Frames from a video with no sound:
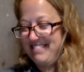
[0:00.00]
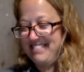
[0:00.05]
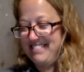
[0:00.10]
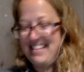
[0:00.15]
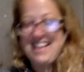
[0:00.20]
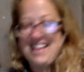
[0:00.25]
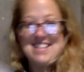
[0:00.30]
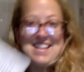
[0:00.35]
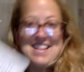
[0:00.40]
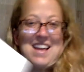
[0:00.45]

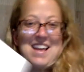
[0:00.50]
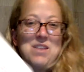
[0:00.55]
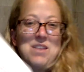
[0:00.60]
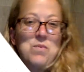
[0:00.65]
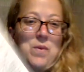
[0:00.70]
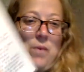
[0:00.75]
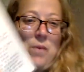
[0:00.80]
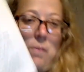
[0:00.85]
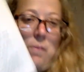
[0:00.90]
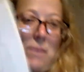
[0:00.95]
And then we
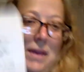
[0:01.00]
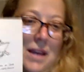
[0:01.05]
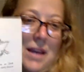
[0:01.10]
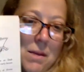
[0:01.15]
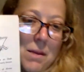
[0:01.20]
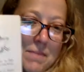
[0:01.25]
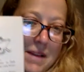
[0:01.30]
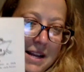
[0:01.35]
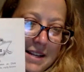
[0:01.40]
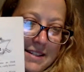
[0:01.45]
will pick up
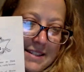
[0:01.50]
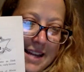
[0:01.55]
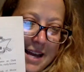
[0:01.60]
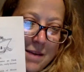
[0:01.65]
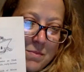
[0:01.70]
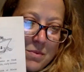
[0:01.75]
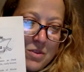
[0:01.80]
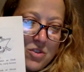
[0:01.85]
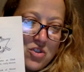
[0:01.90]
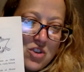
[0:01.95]
next time
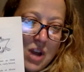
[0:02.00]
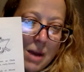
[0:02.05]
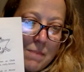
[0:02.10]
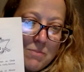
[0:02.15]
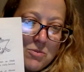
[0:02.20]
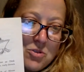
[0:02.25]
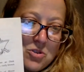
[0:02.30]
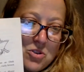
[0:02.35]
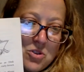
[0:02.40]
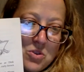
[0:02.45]
with
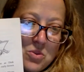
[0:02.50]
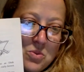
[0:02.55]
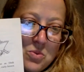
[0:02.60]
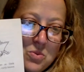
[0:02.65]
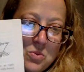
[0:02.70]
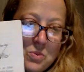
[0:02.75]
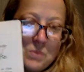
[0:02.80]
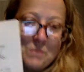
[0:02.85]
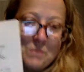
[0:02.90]
Chapter 2.